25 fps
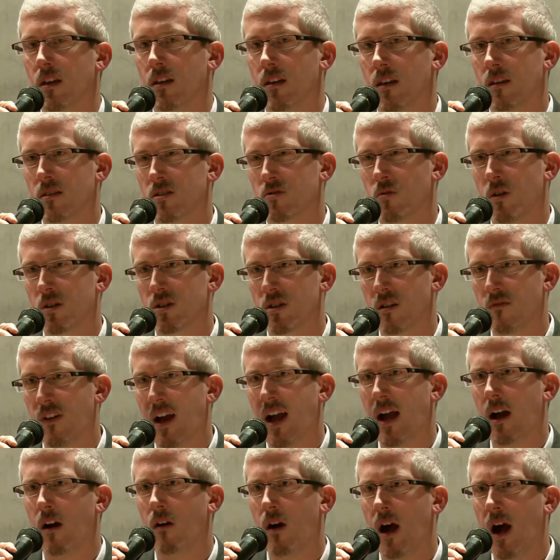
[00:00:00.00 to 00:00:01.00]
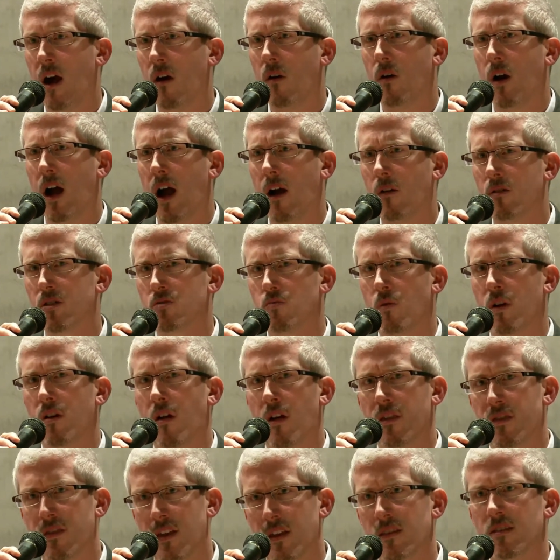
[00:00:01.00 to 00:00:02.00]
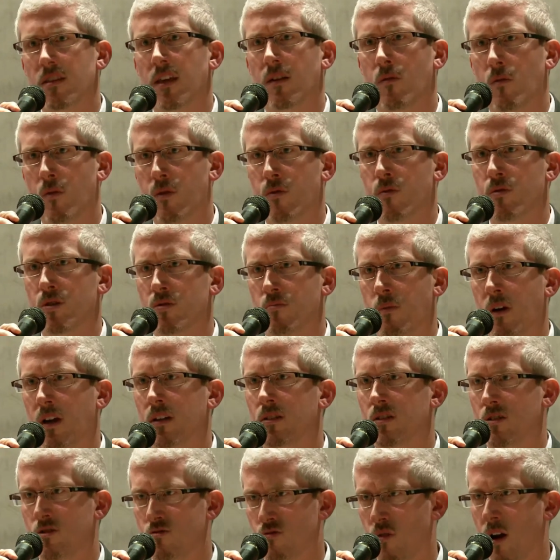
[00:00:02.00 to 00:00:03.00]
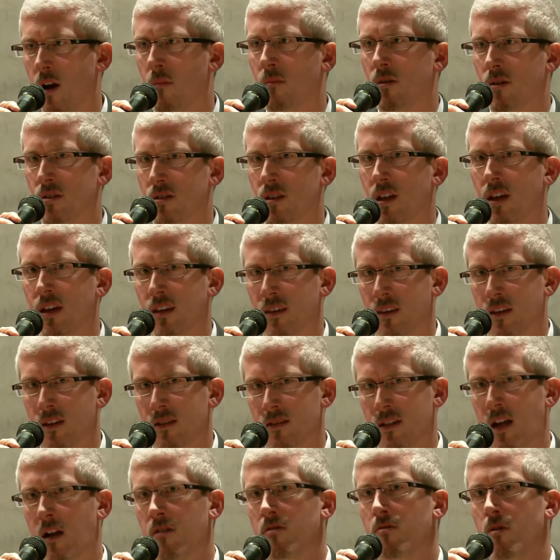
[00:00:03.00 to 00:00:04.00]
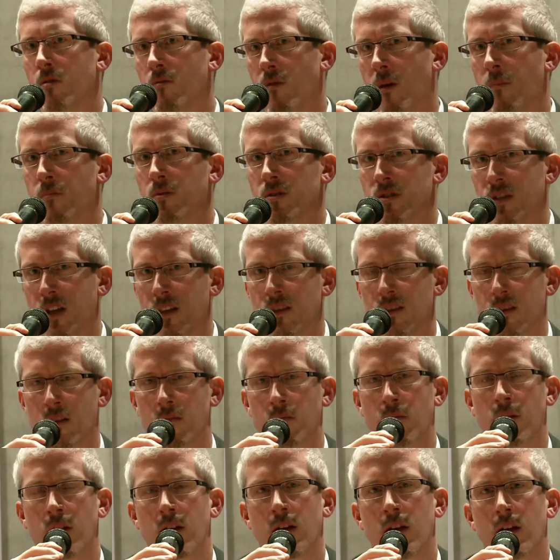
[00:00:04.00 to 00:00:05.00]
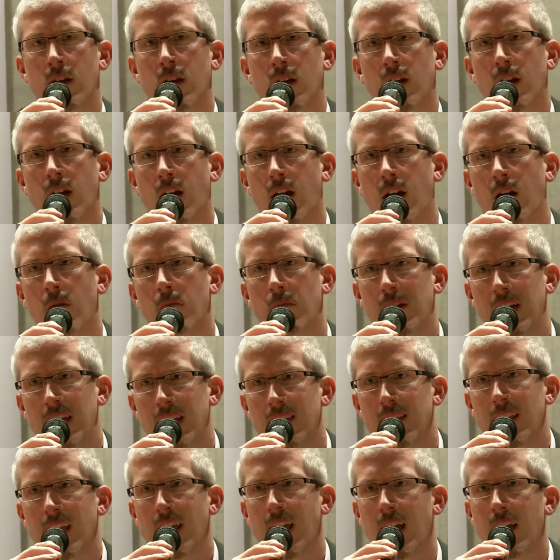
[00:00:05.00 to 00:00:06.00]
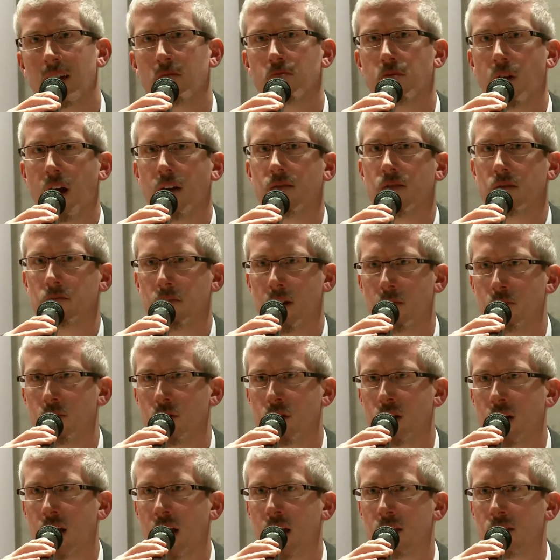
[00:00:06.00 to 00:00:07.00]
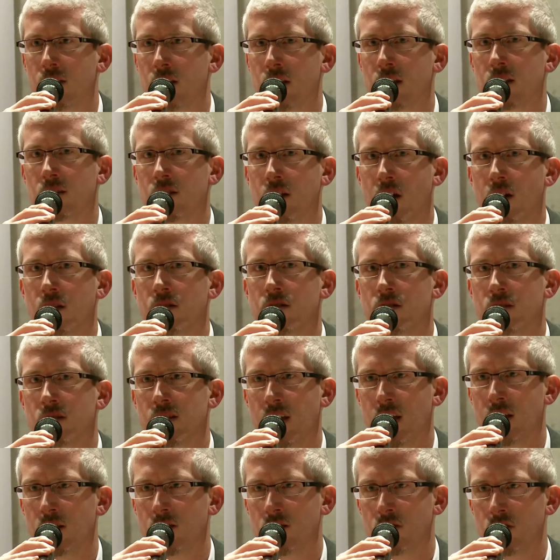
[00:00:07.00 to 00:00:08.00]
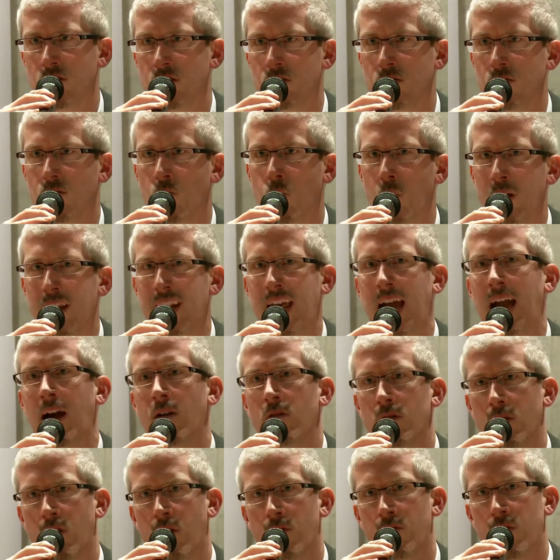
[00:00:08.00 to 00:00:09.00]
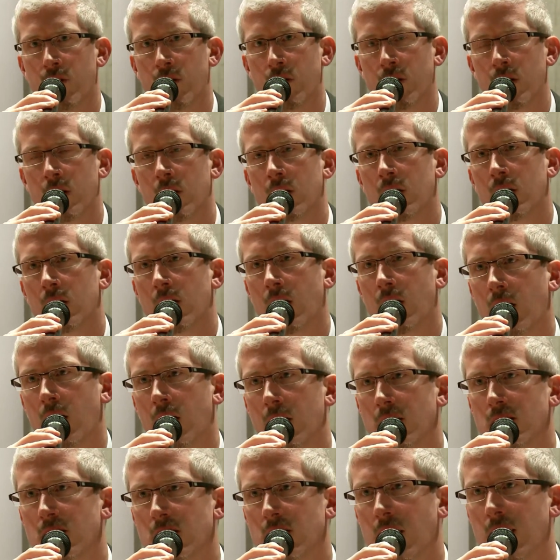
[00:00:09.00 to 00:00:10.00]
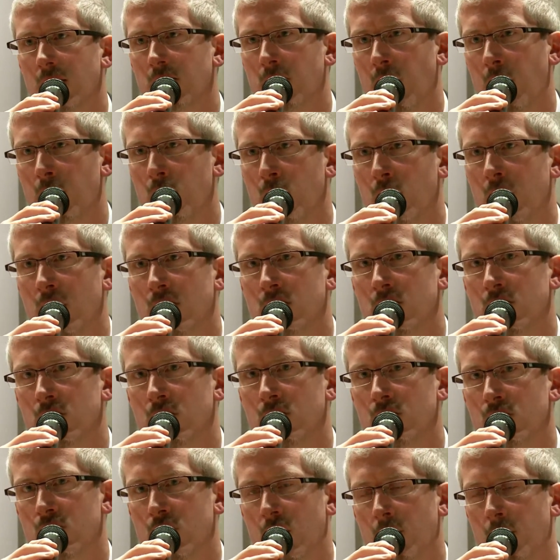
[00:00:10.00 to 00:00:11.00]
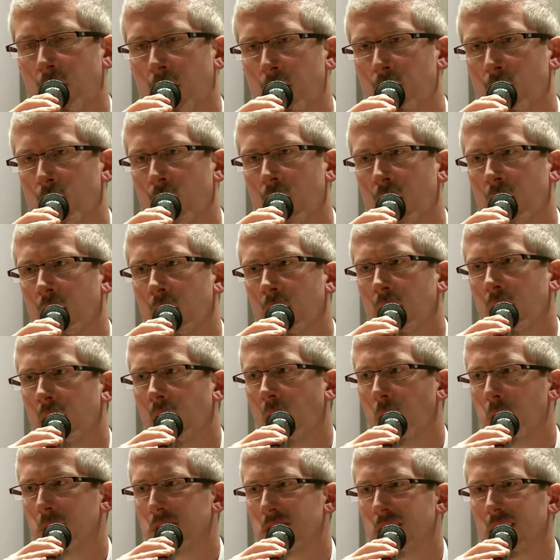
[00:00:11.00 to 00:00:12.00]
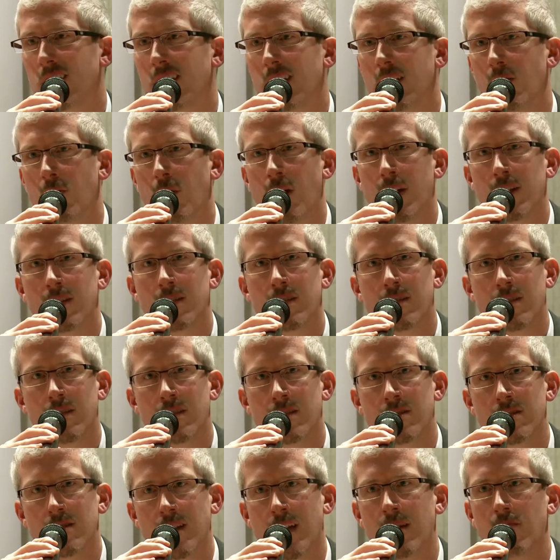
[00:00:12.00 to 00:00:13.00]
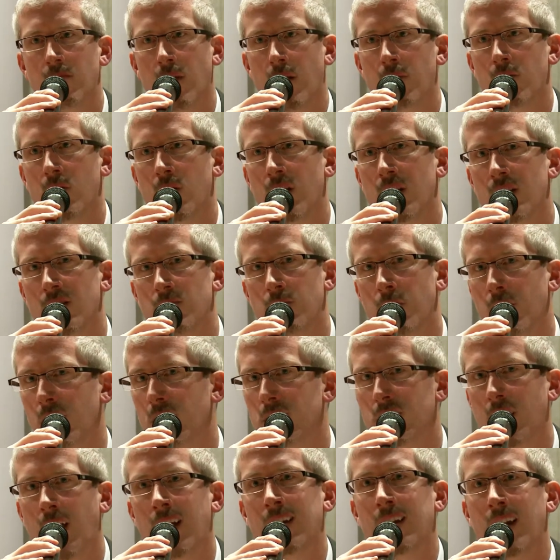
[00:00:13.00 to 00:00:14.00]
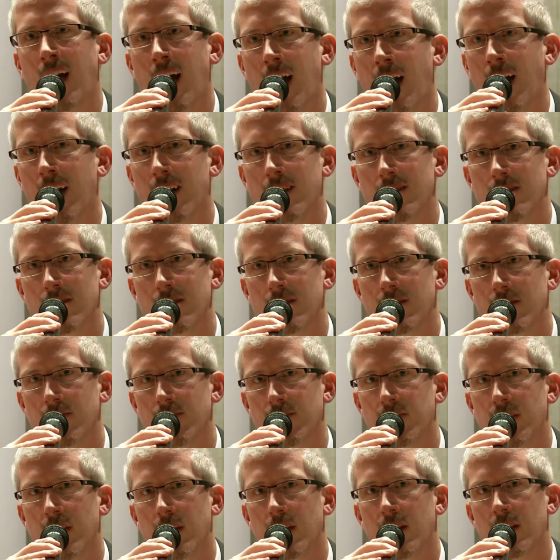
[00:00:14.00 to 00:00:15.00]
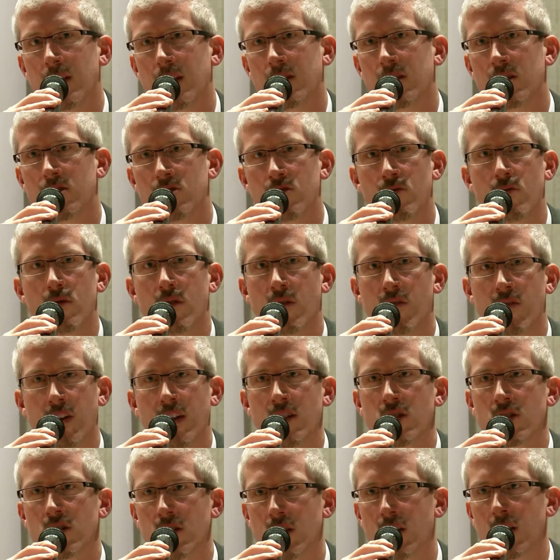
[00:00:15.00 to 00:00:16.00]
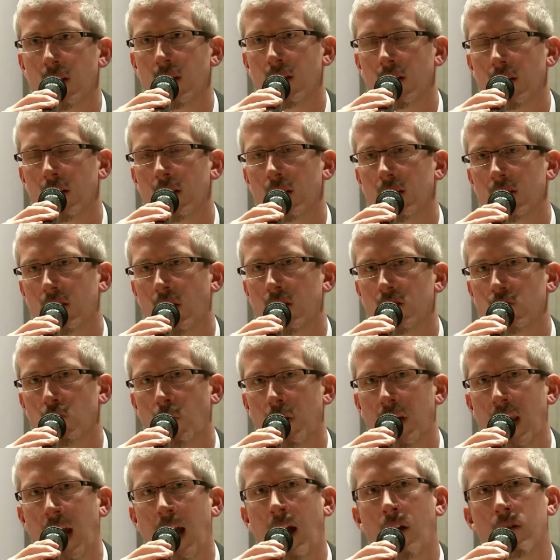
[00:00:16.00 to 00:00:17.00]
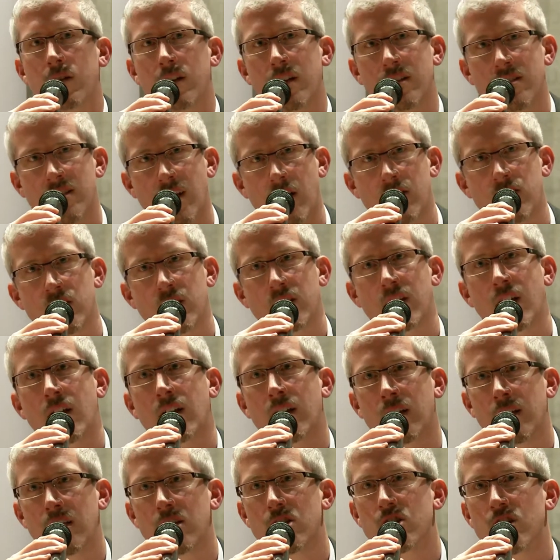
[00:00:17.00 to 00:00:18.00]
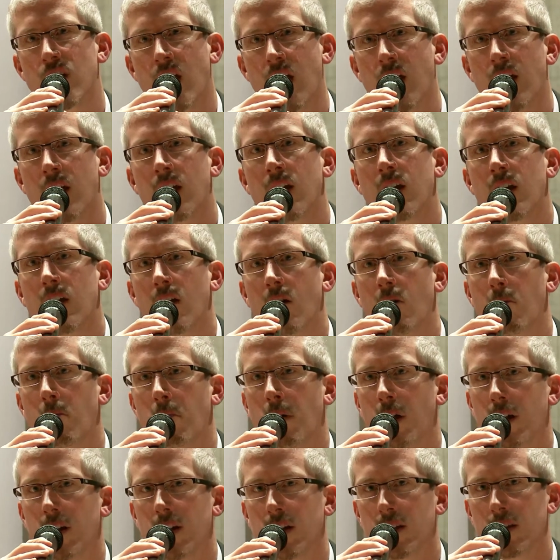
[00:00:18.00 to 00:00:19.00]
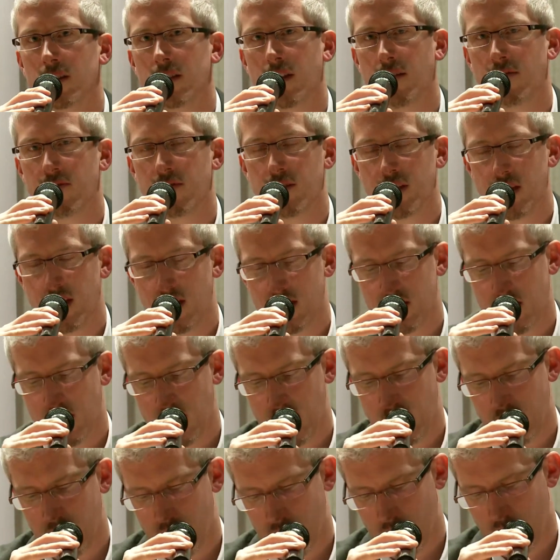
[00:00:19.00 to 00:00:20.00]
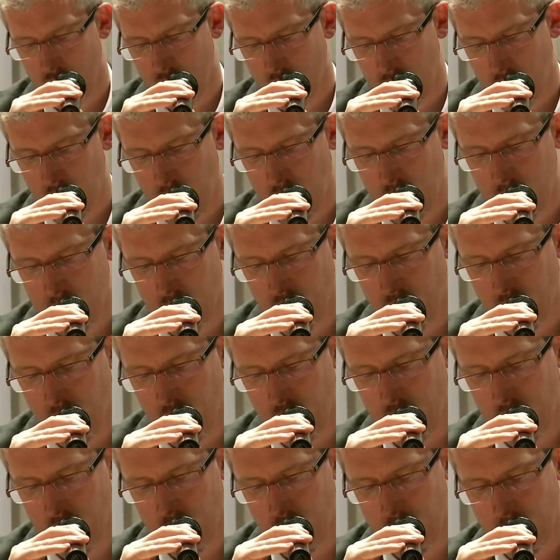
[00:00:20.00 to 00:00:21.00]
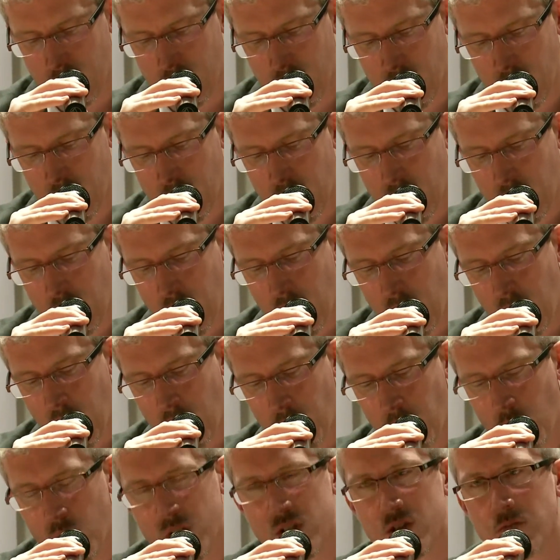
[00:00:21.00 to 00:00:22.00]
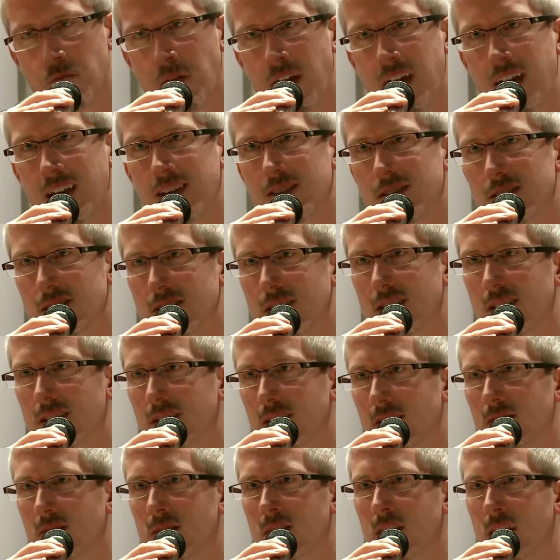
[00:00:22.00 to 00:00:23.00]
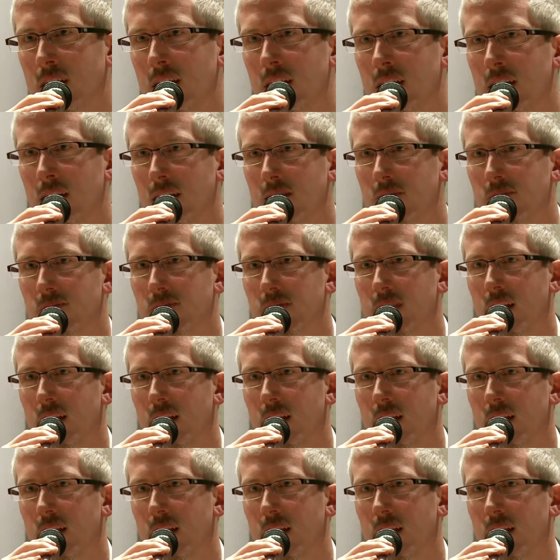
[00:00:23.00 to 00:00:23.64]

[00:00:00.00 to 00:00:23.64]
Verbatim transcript: This question of how is one authentic with respect to traumas like this? How do we represent them? In the end, private memory, I think, does tend to win out over state memory, institutional memory, particularly when the state memory is built on lies. That the truth eventually does win out. It sounds like a cliche, but it definitely is, I think, true in the case of Katyn, which makes the